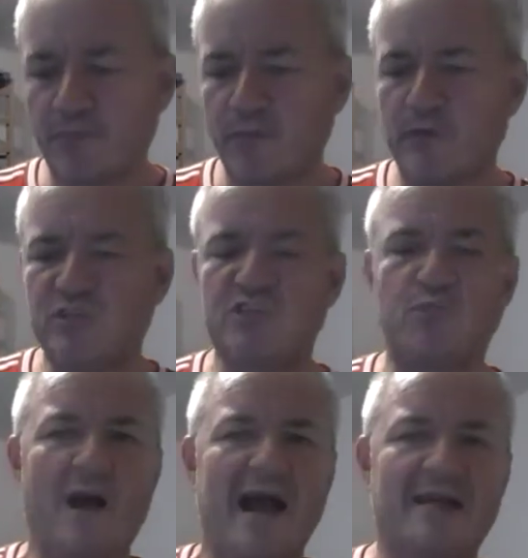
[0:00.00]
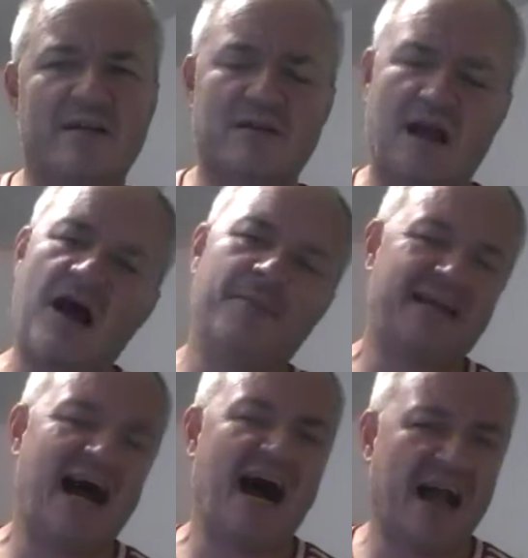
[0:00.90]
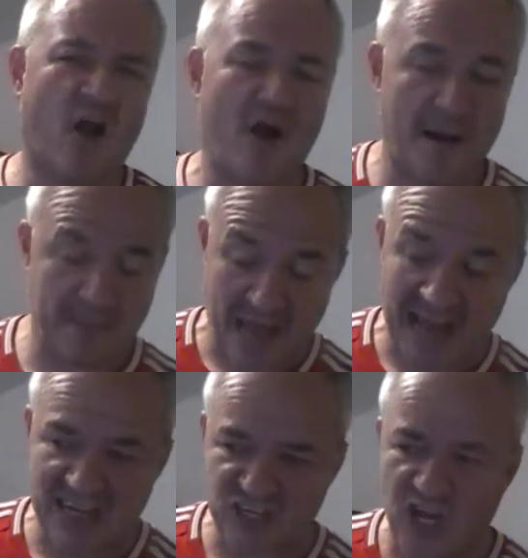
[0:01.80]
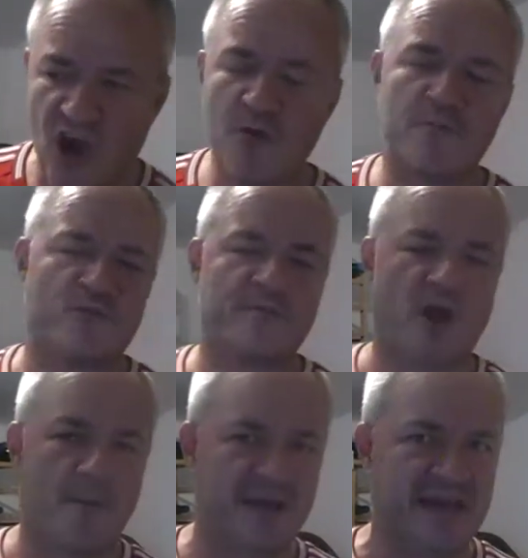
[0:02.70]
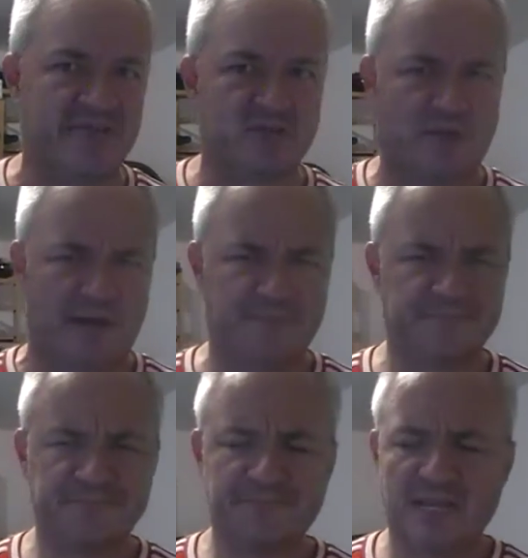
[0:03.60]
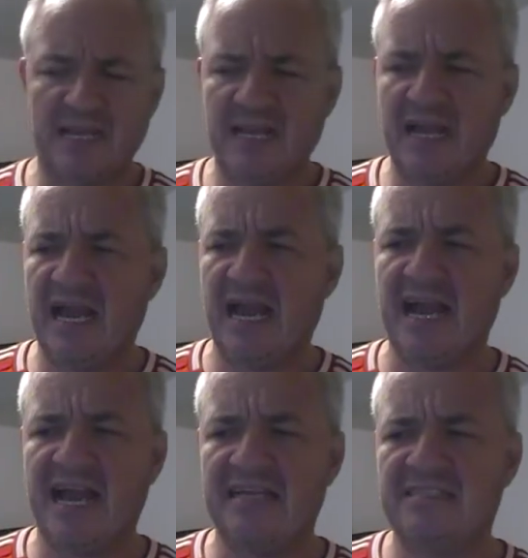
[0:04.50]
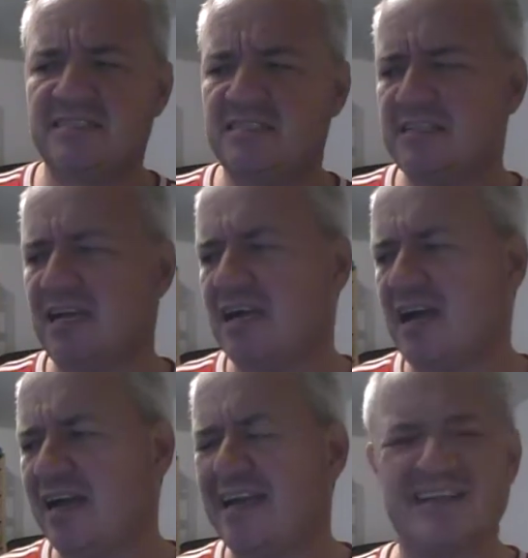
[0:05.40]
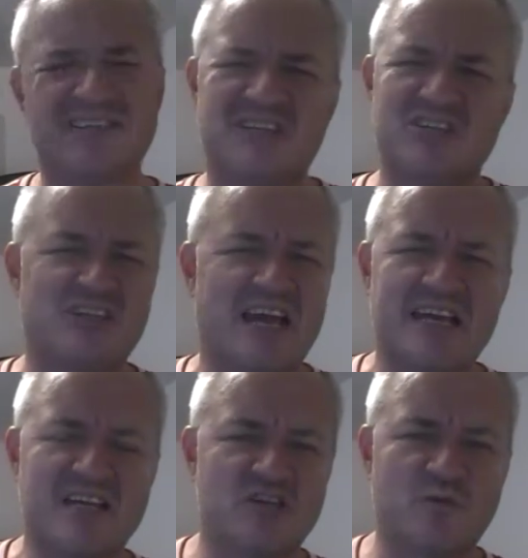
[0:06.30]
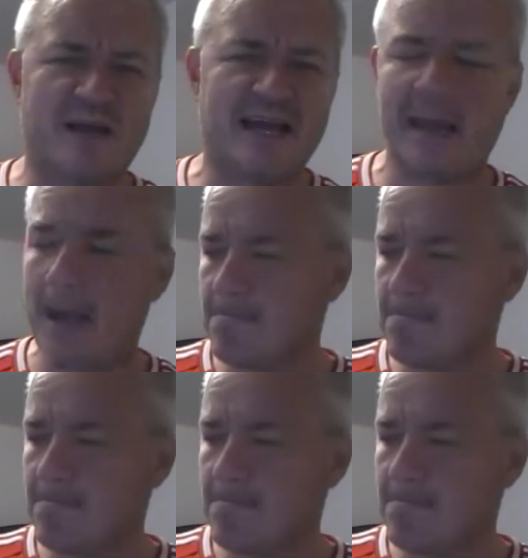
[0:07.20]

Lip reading: Which is why, I mean, I actually homebrew my own beer as well. And I get to the stage where,